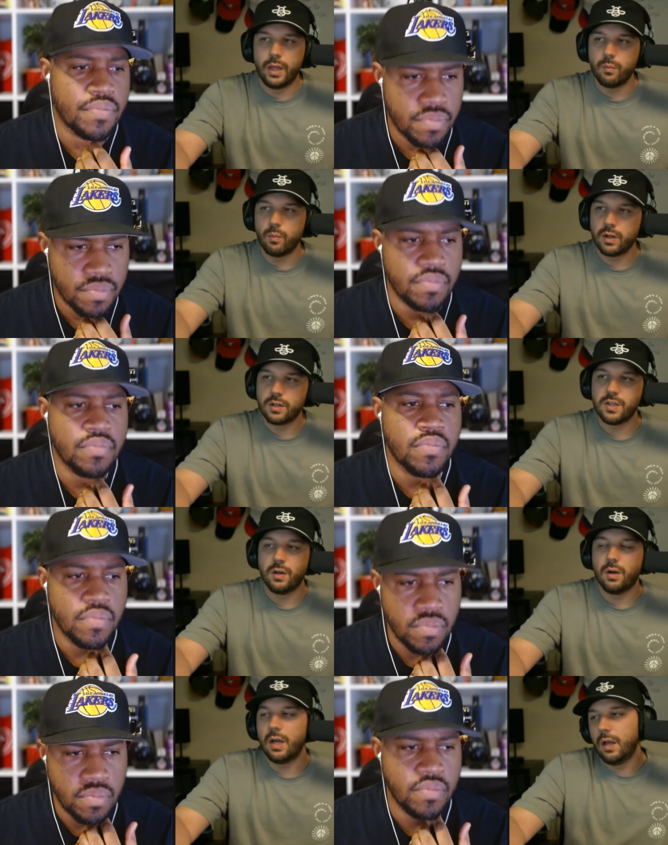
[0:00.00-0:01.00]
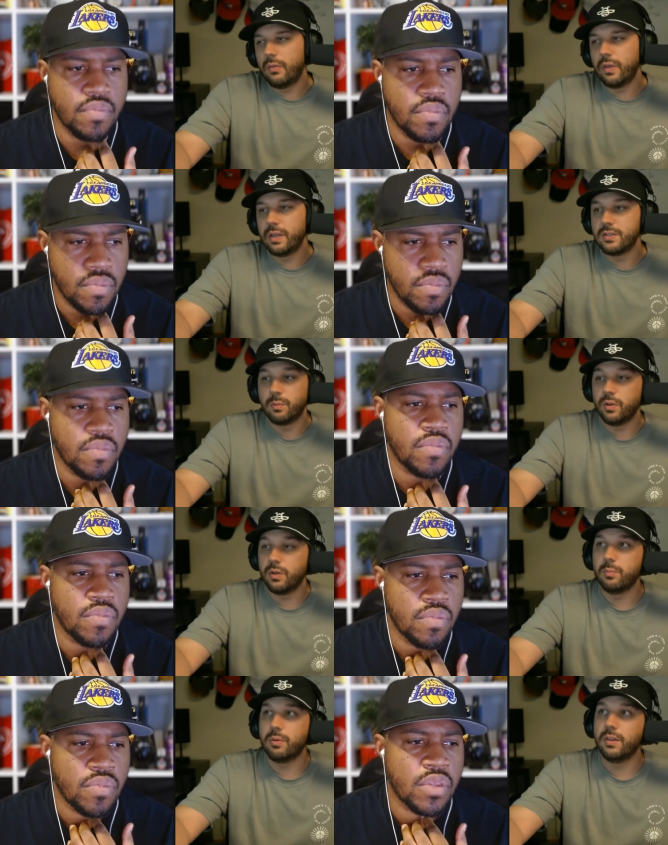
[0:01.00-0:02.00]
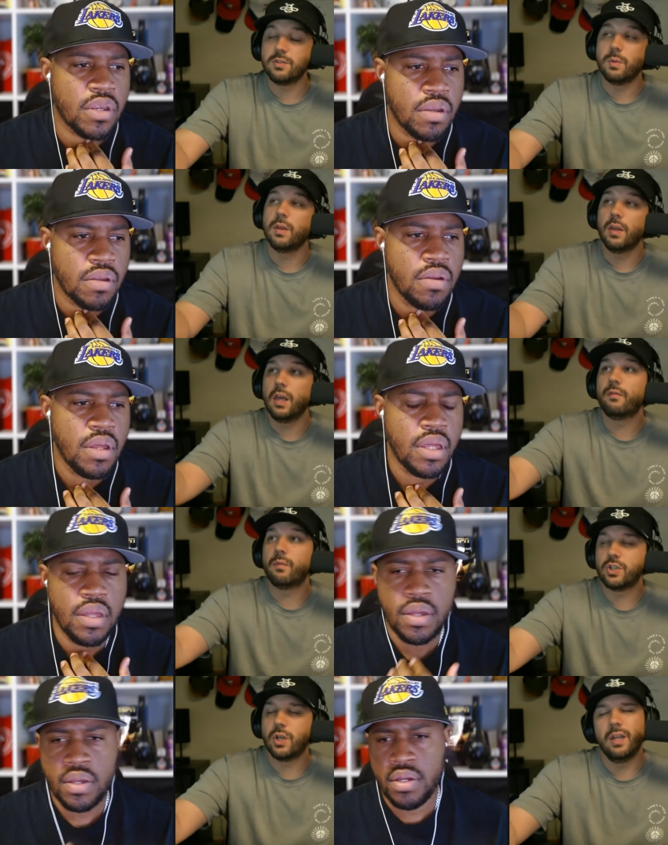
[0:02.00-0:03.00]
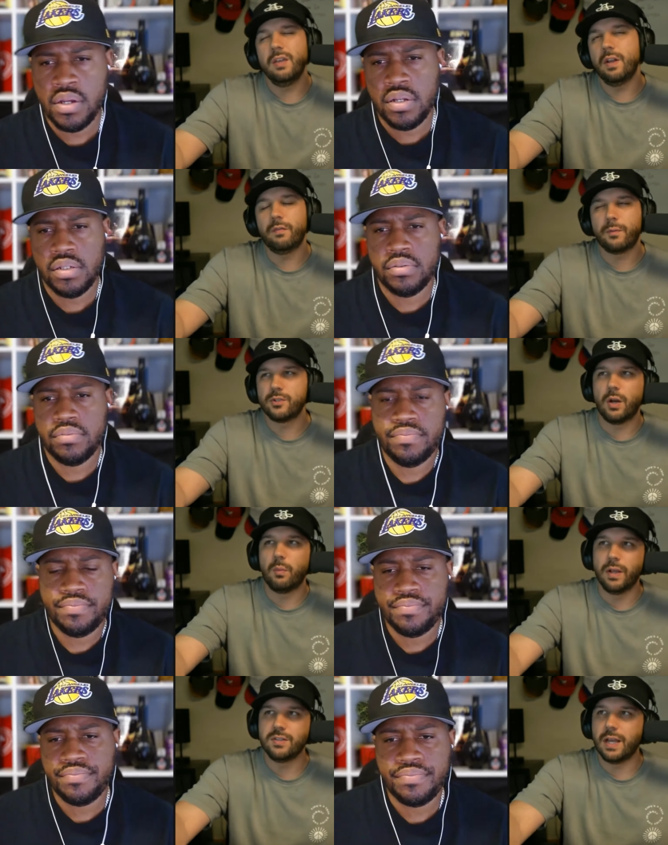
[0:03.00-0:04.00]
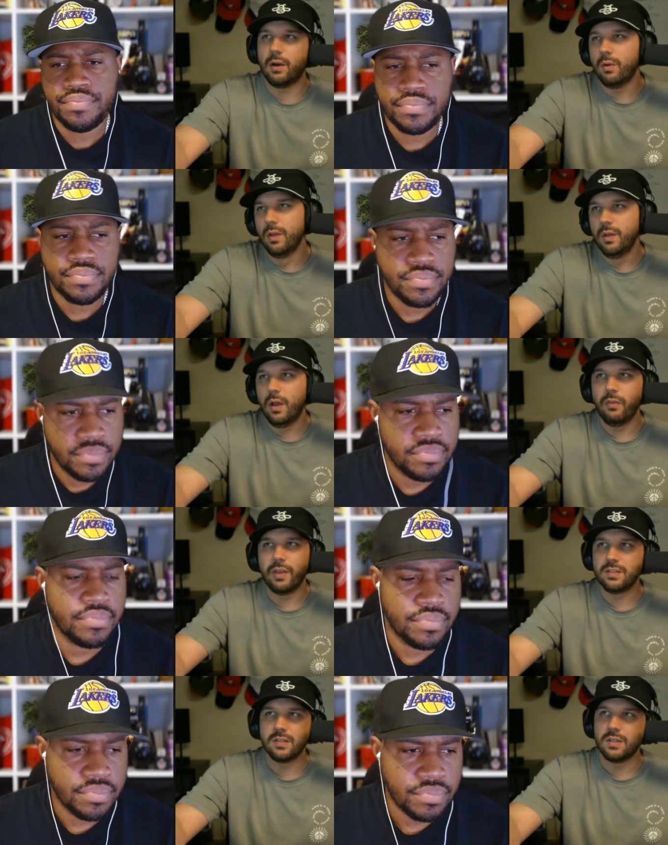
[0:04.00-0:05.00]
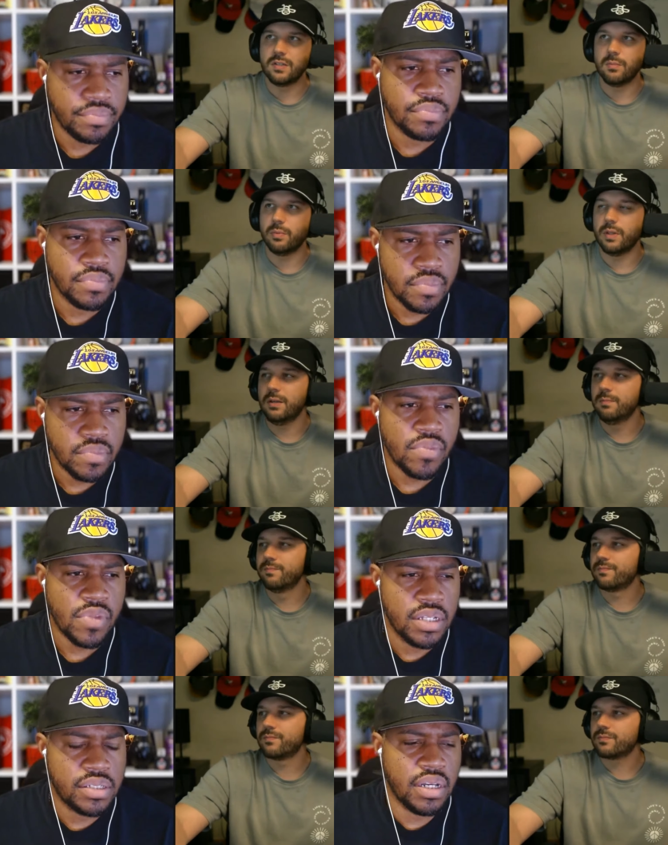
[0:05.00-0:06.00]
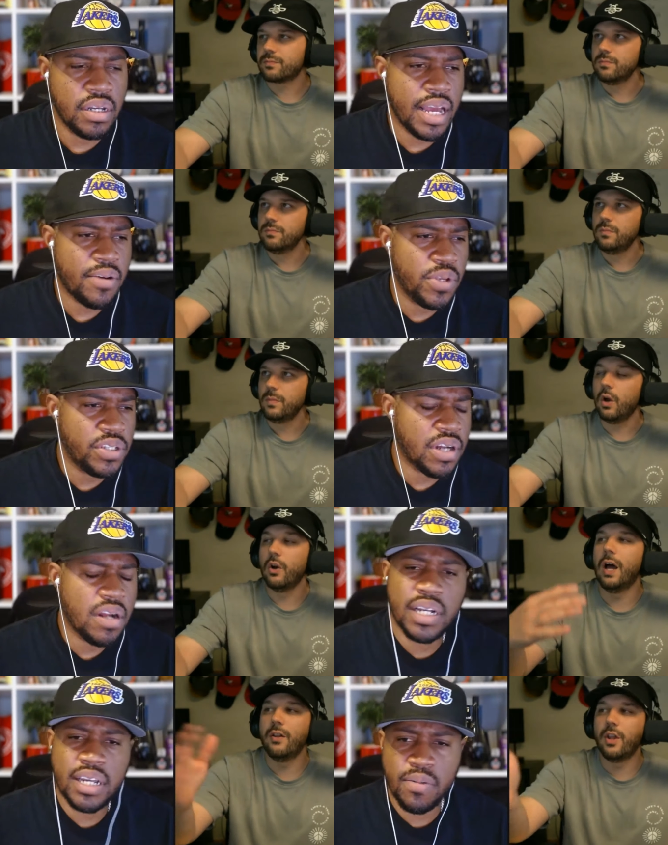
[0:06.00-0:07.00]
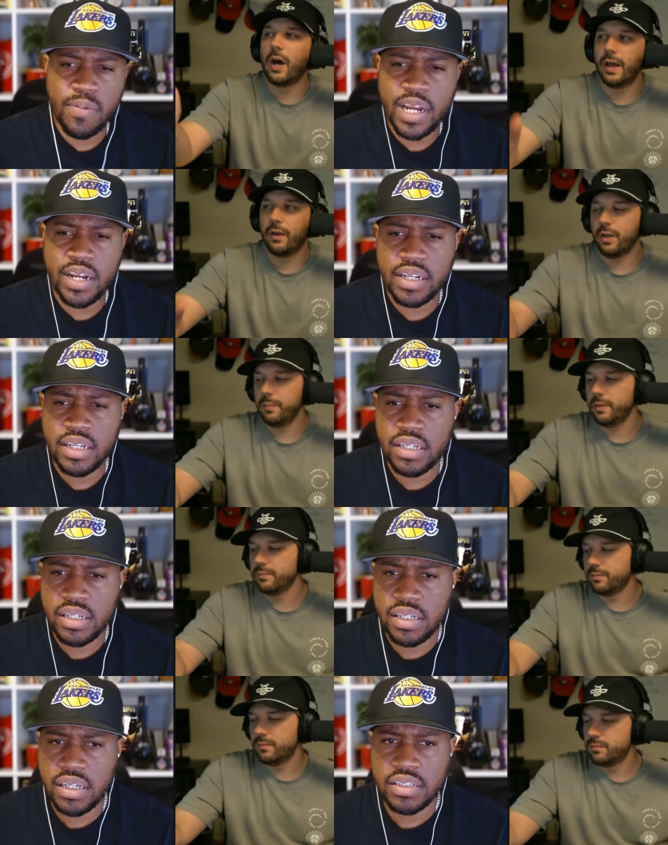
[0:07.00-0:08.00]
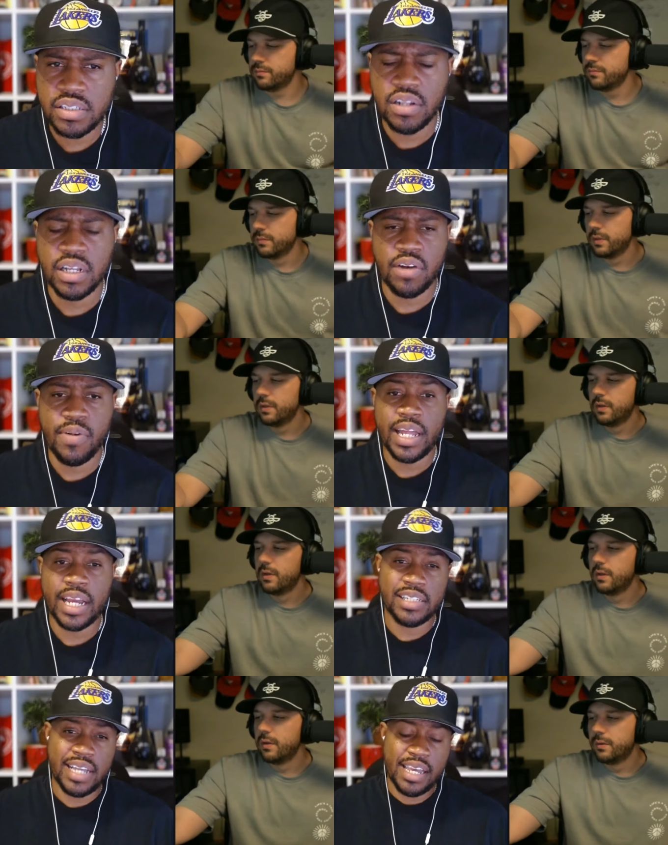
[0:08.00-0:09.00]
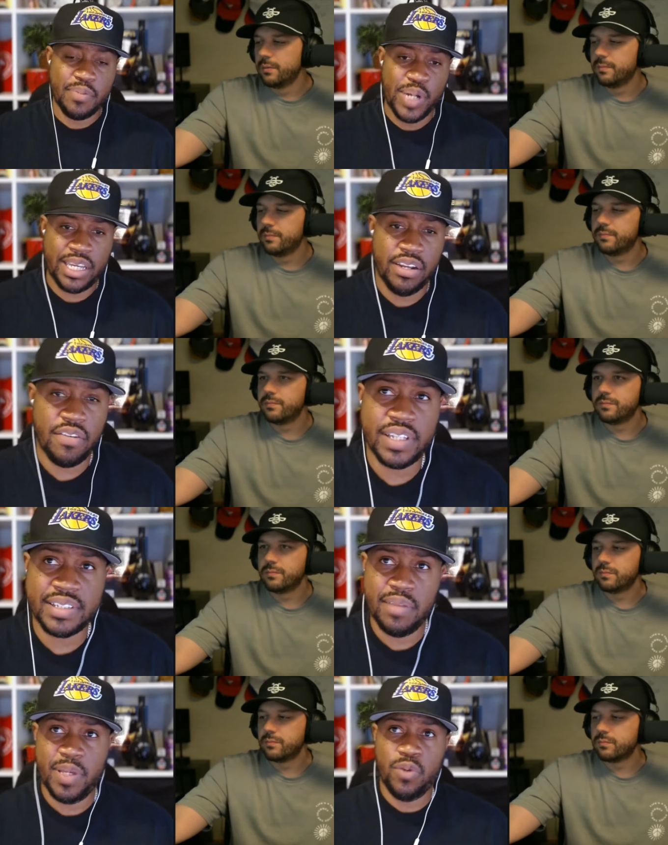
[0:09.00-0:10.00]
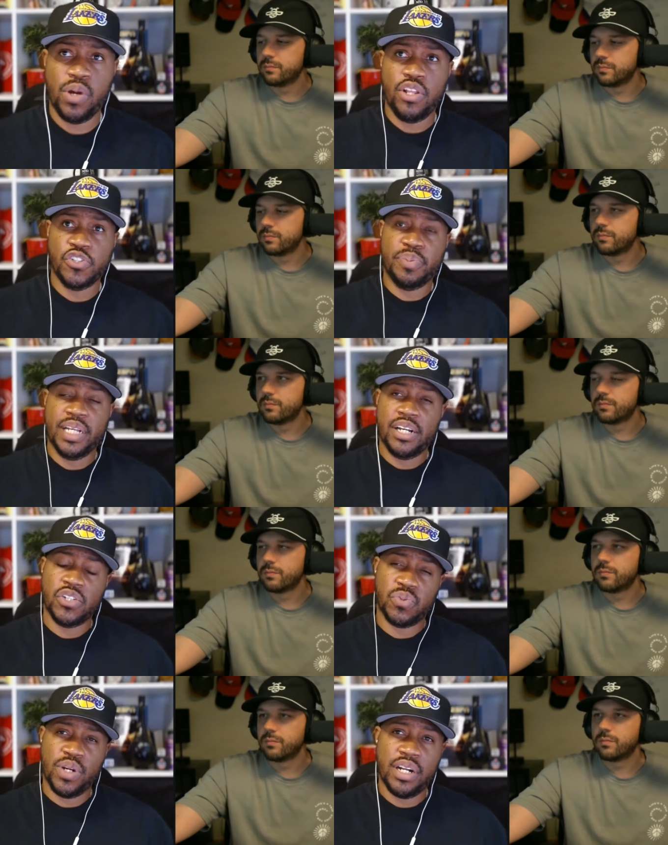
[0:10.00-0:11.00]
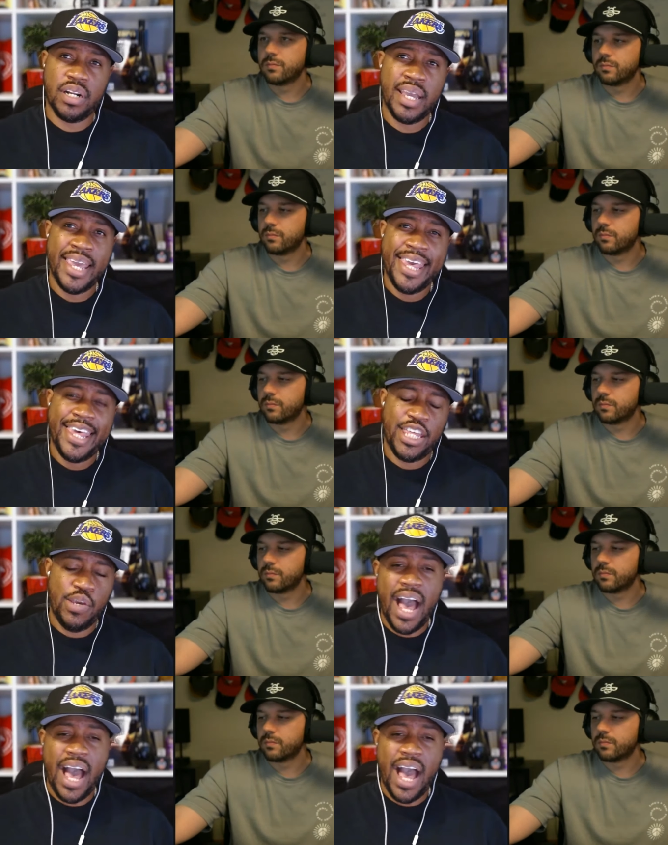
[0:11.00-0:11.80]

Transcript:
Speaker 1: line work. So I, I think he's a really good play this week. If Rachaad, even if Rachaad White's out, I think he's a decent play.
Speaker 2: So like not, you start looking out, around, you start looking around like because I think Bucky Irving's going to be one of those players where you